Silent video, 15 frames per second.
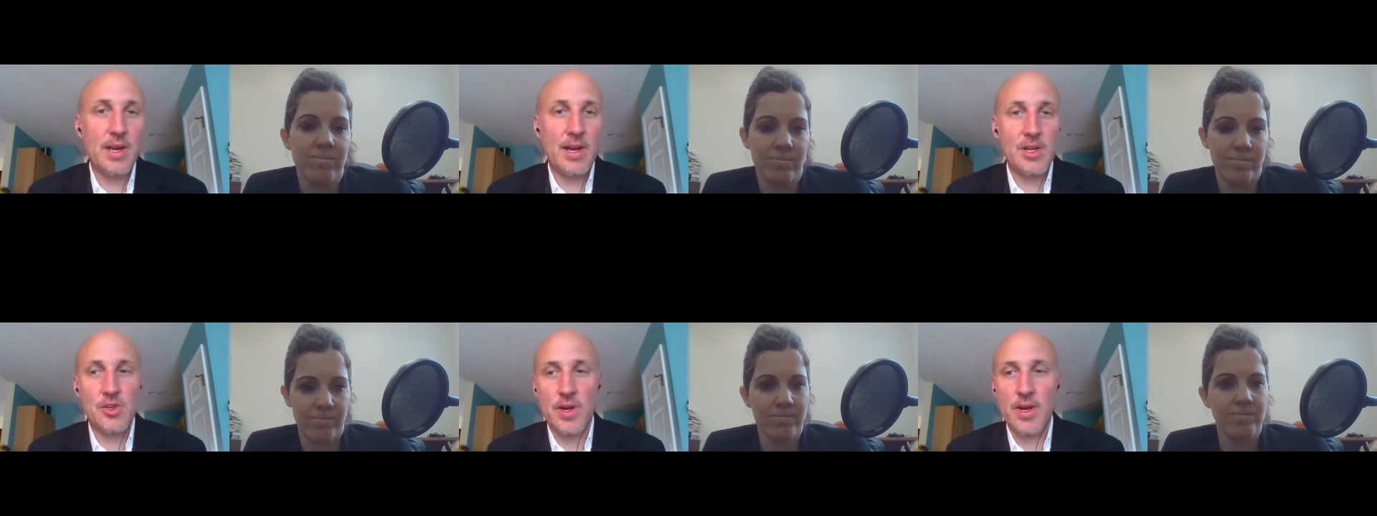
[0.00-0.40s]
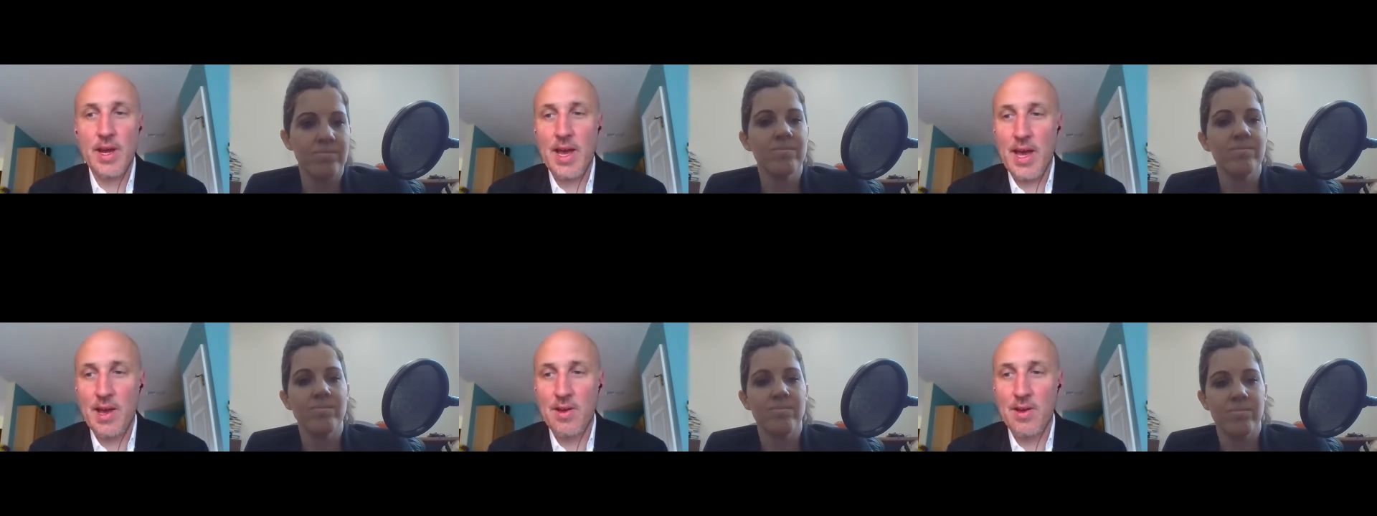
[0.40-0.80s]
Speaker 1: I try to
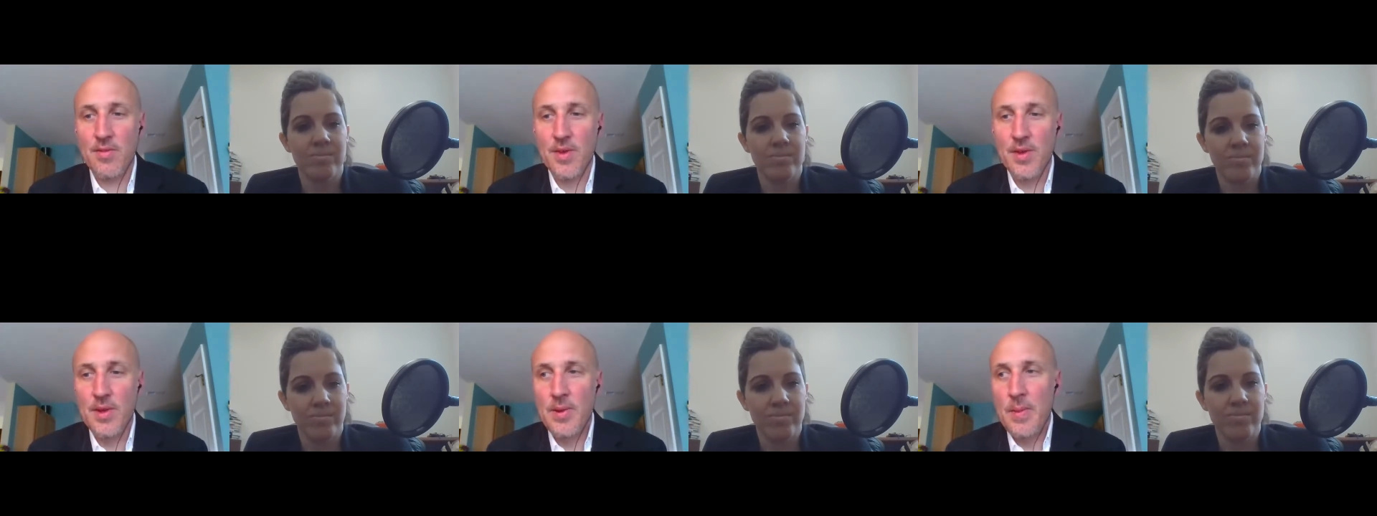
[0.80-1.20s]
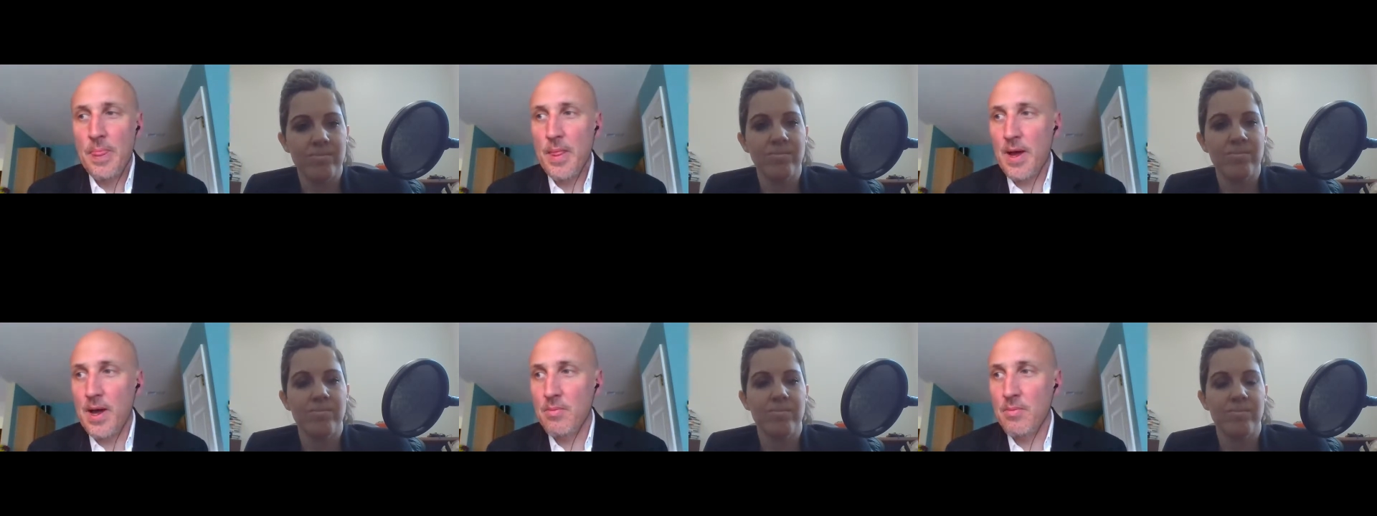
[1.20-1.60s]
have
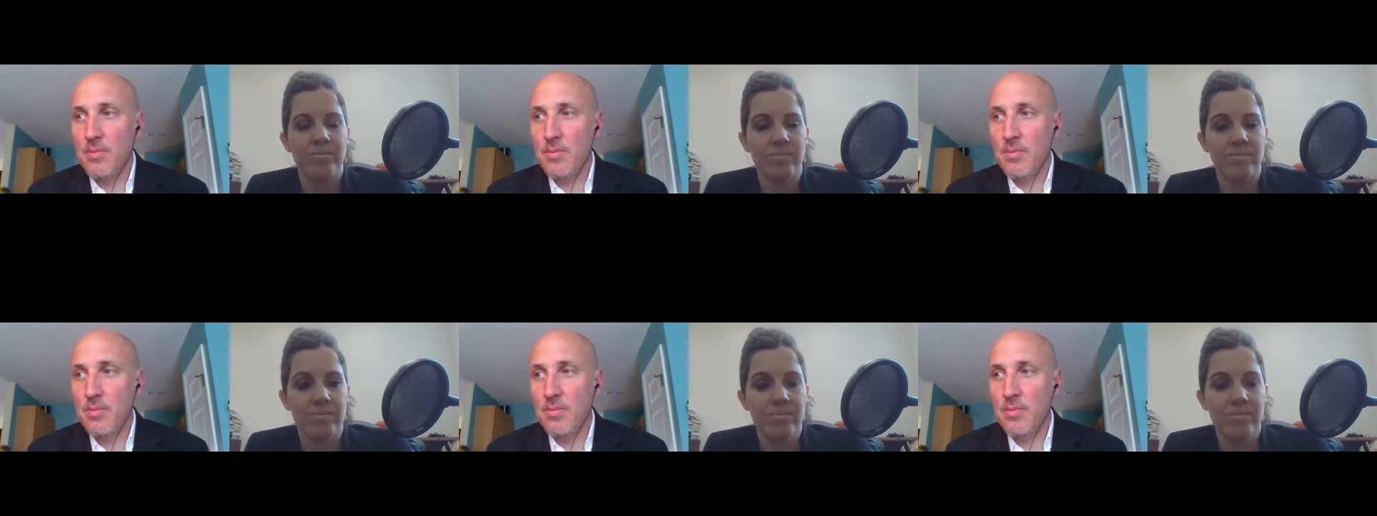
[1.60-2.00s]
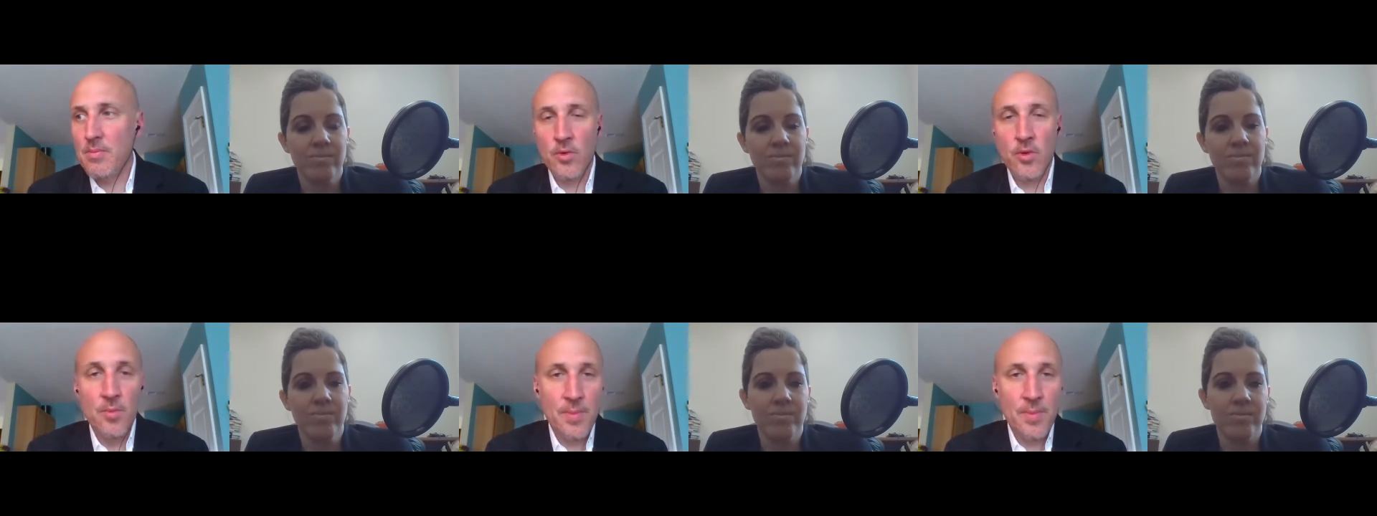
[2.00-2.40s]
um, different
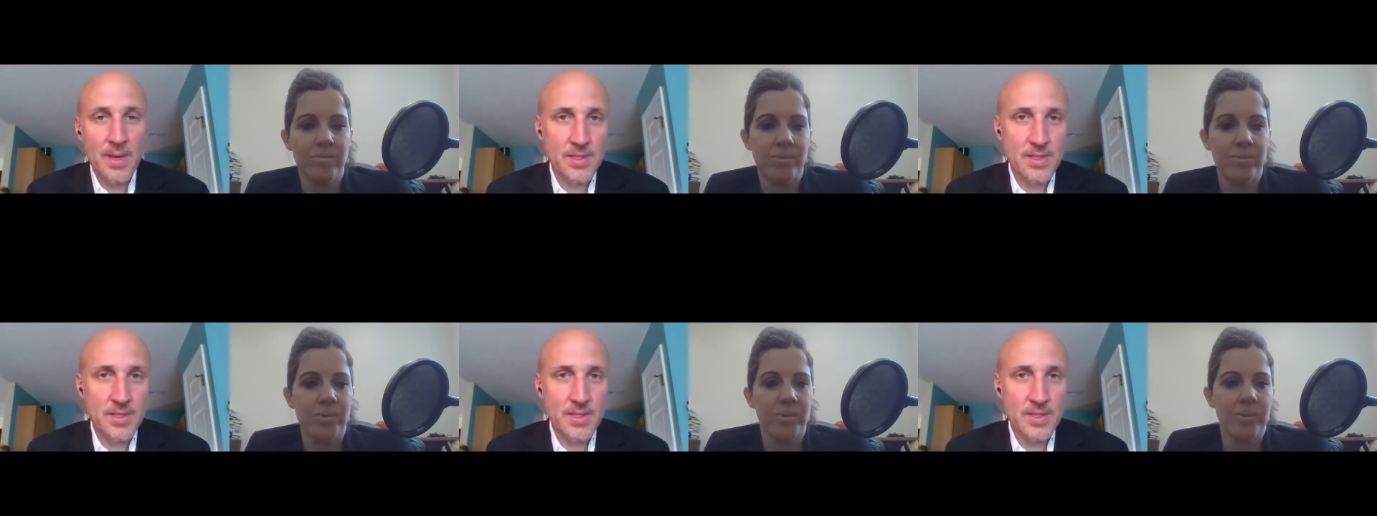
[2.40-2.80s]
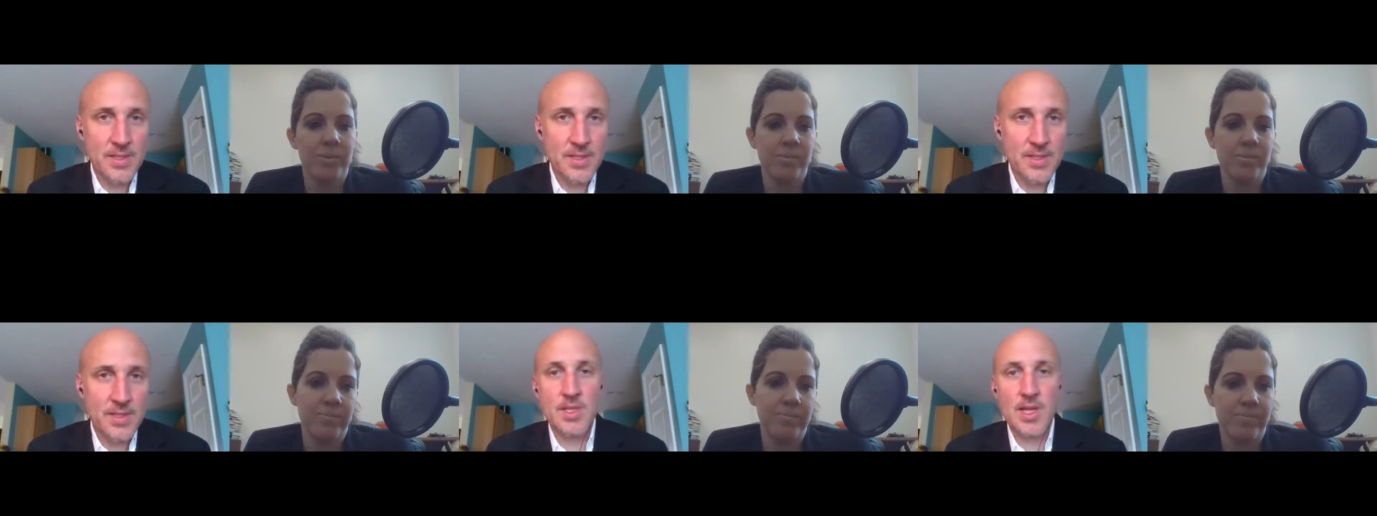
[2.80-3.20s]
groupings of
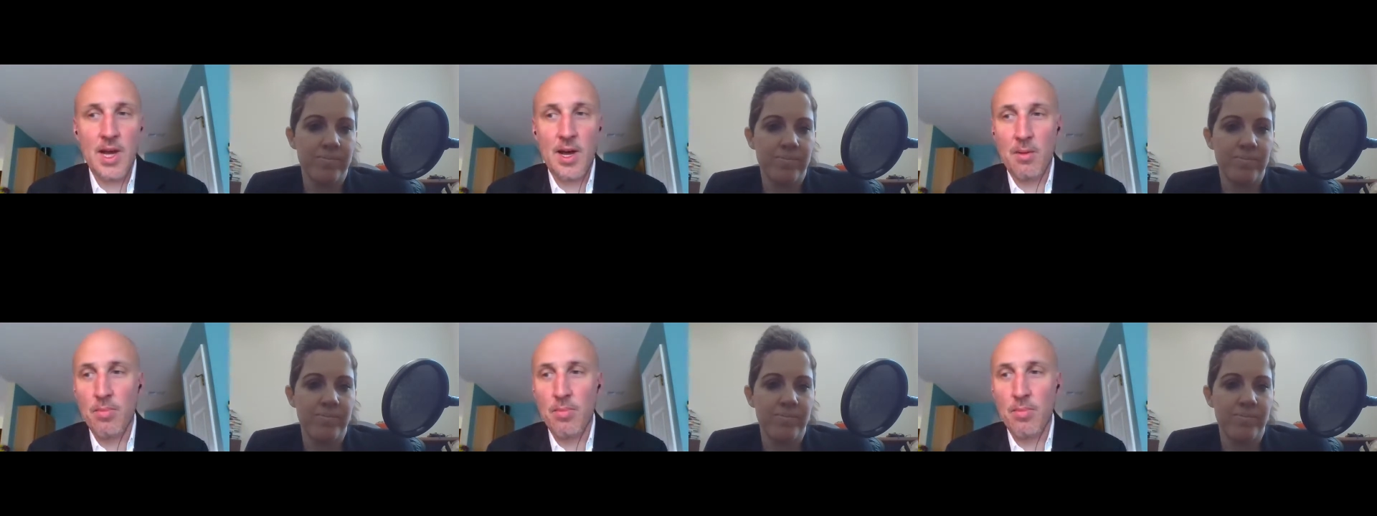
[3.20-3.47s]
students.